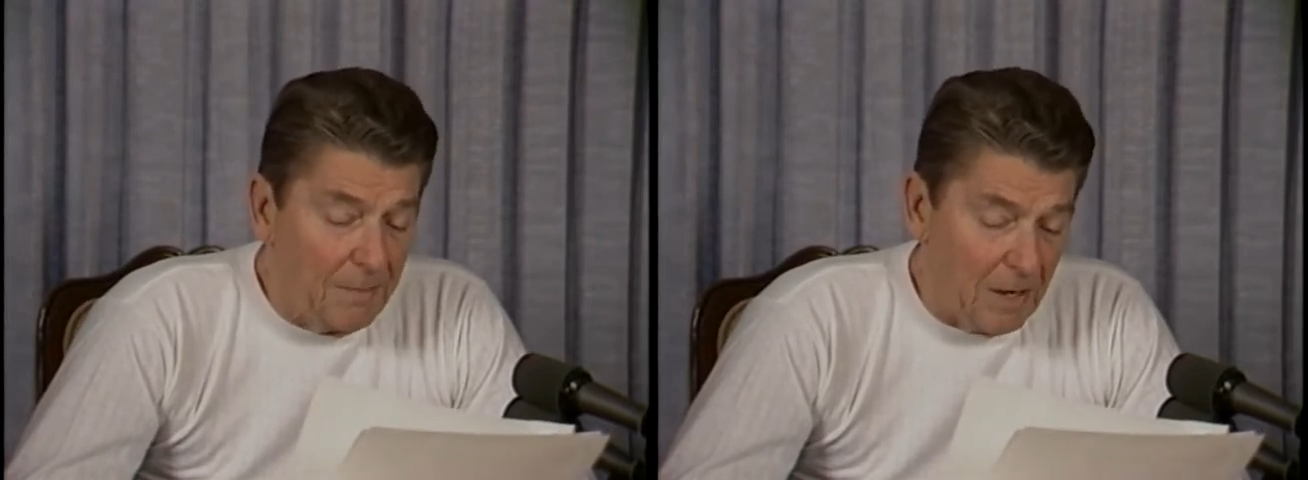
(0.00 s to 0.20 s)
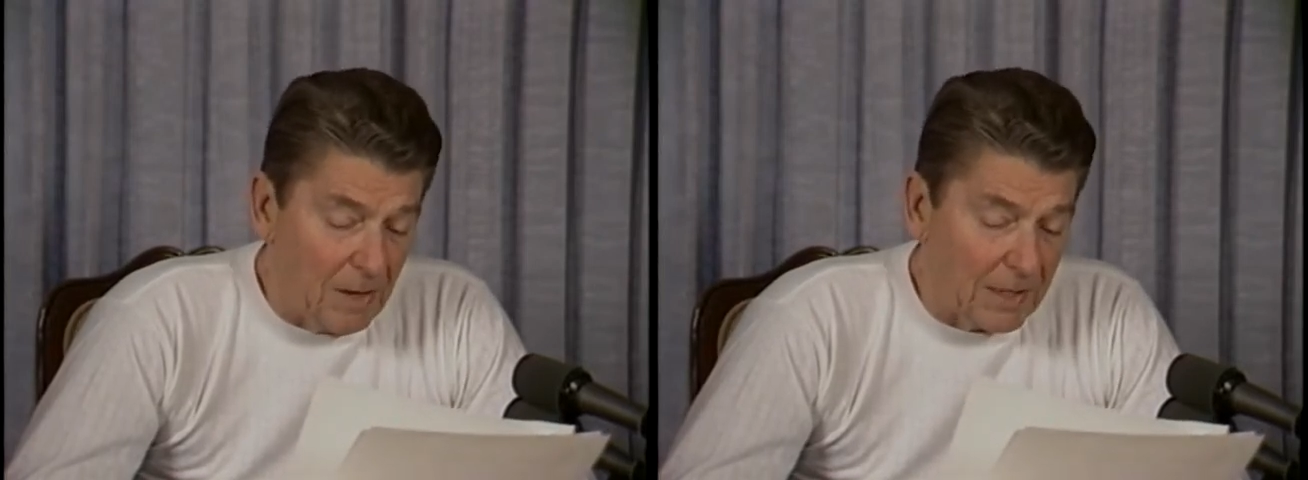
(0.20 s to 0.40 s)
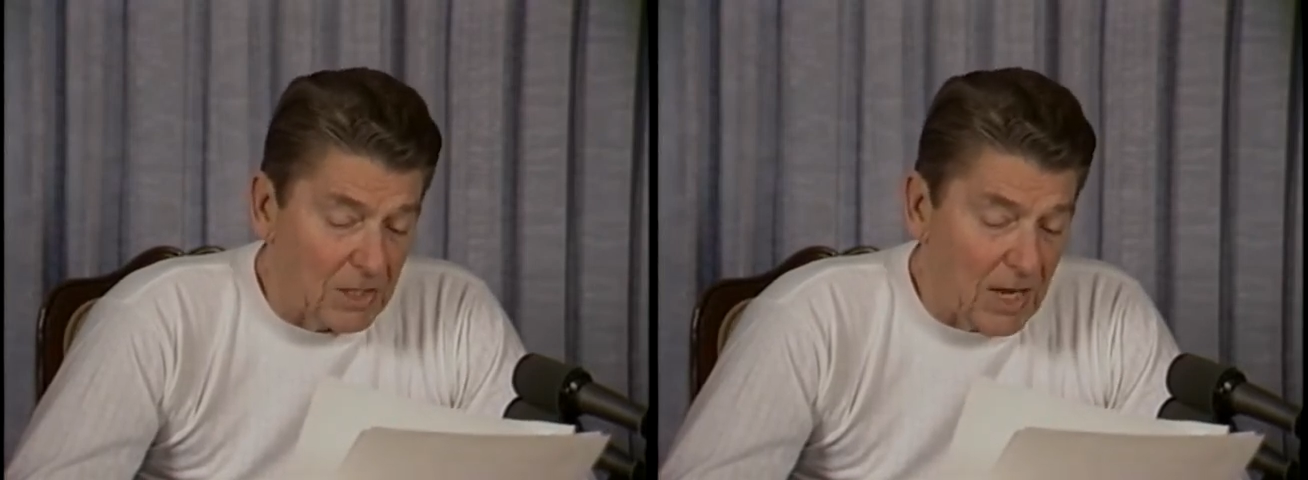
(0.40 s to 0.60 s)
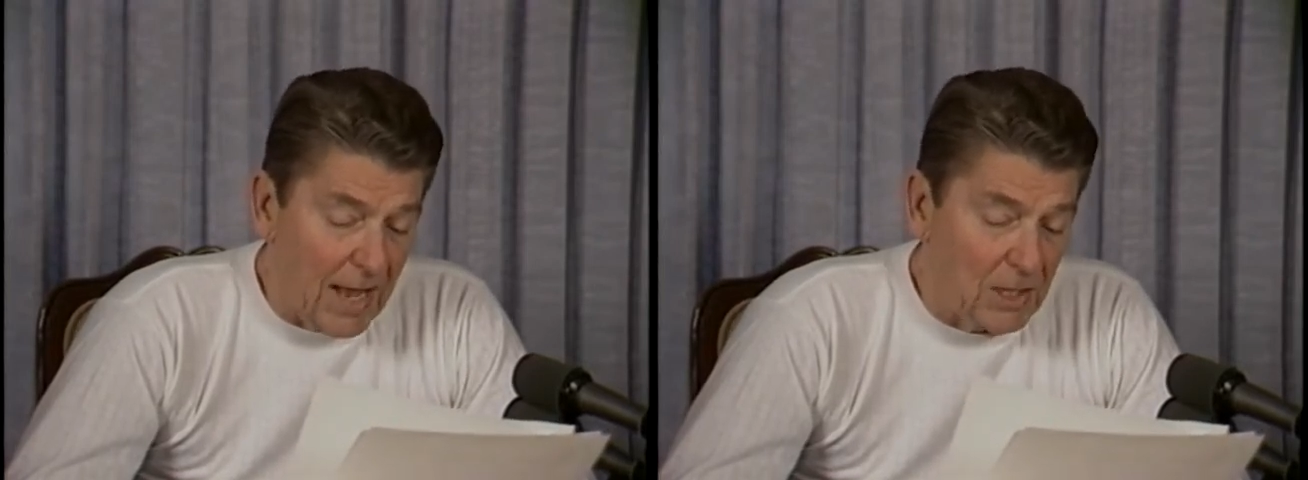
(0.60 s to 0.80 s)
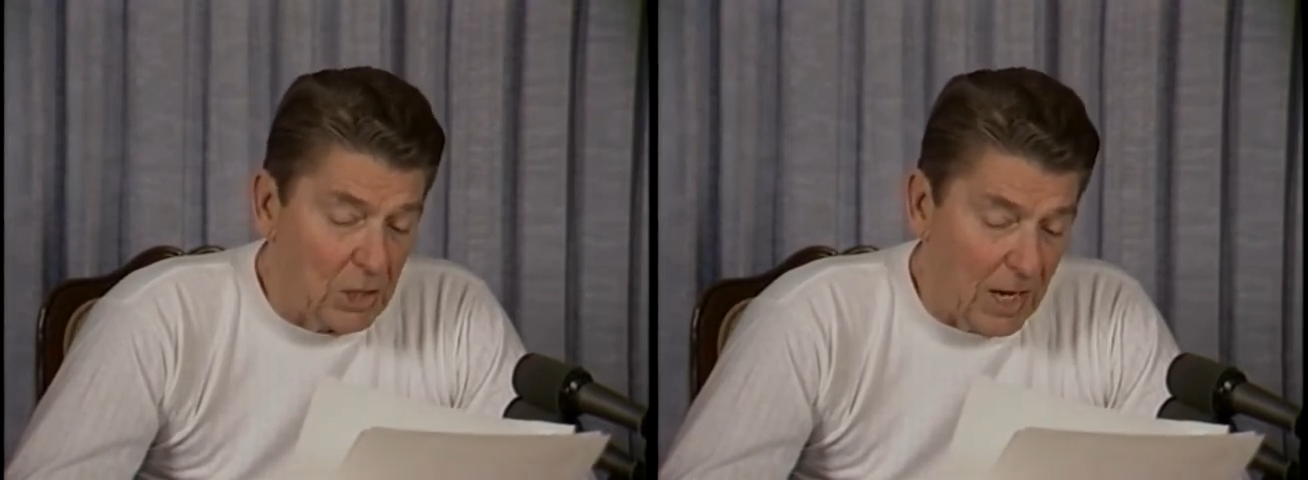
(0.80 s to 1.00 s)
Americans
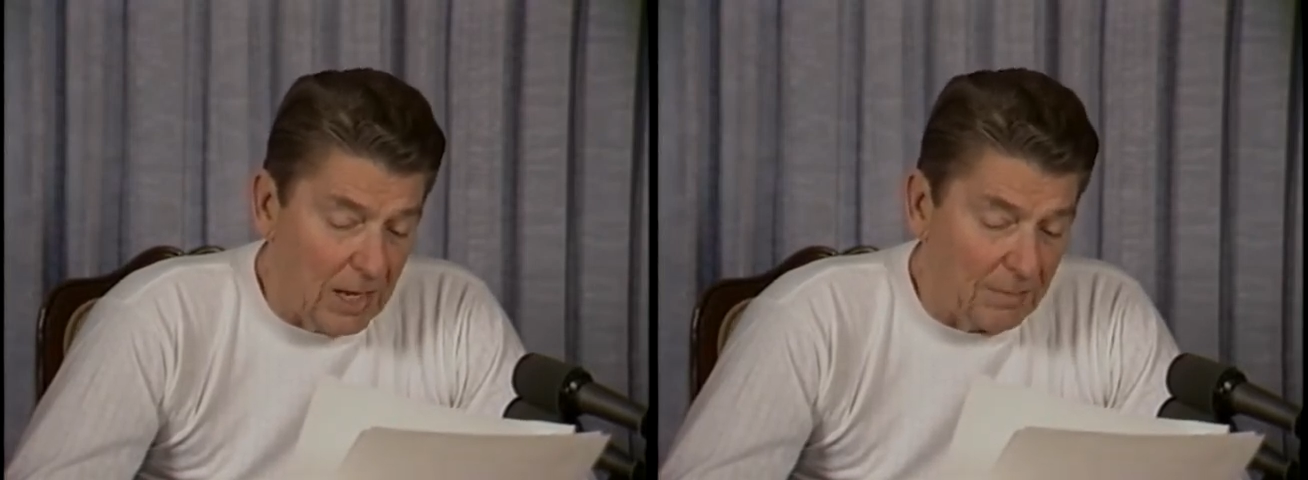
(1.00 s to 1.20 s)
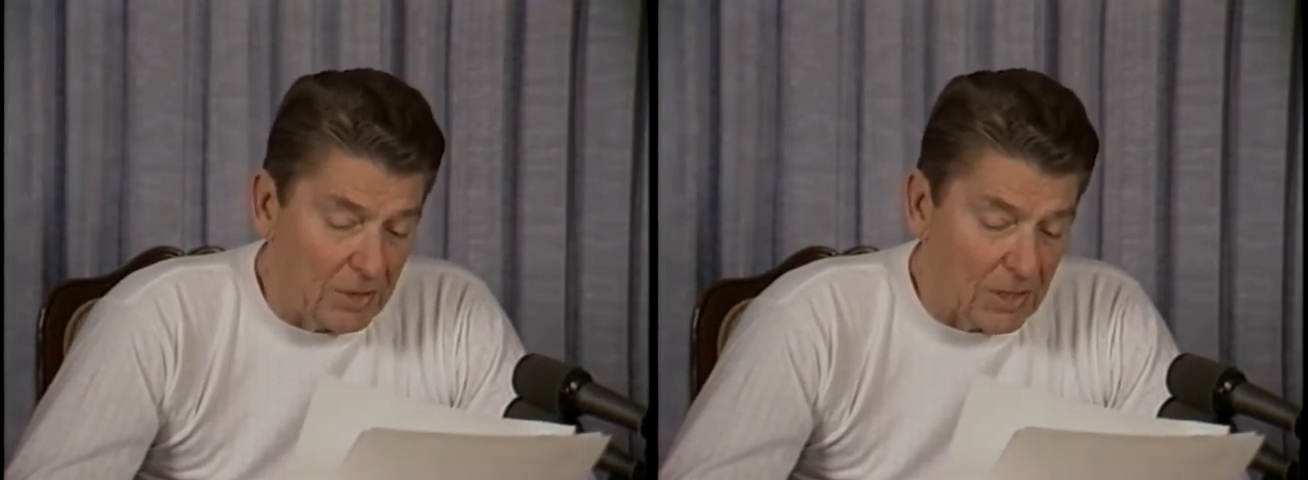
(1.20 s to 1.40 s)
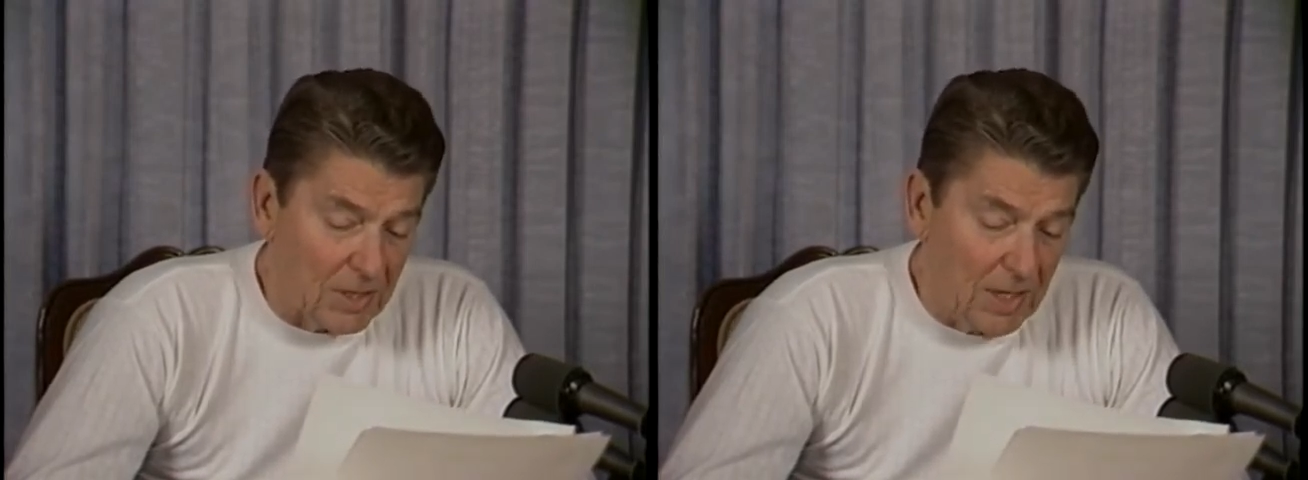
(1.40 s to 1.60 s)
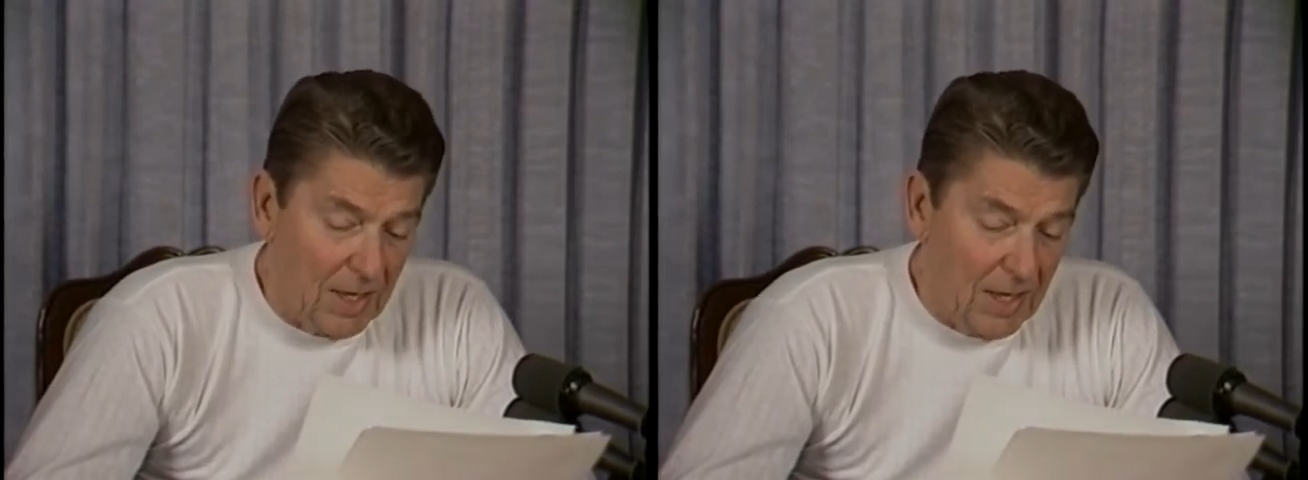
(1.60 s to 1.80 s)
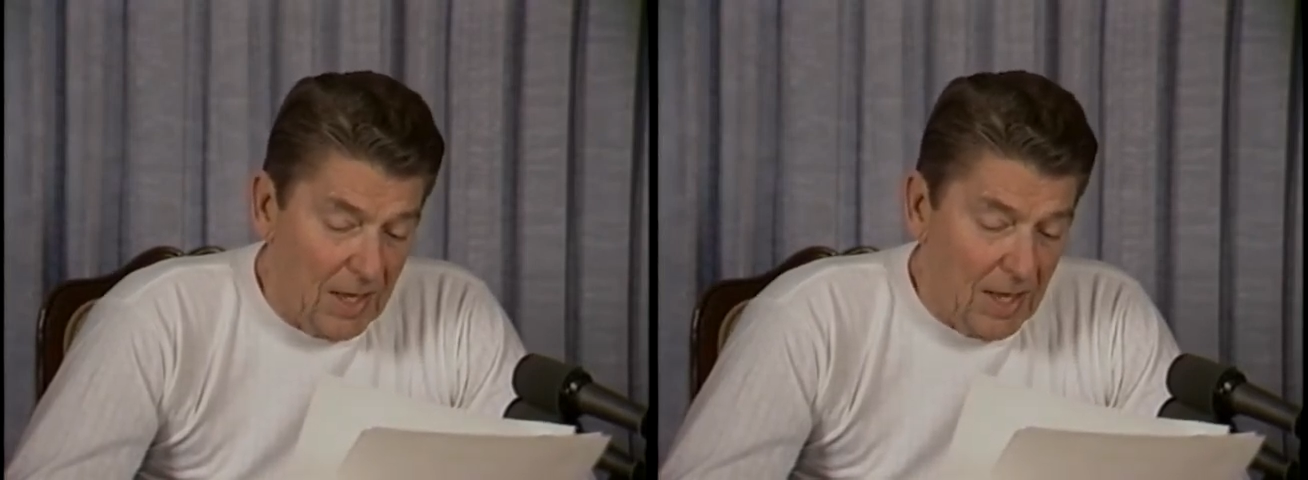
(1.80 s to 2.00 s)
had jobs.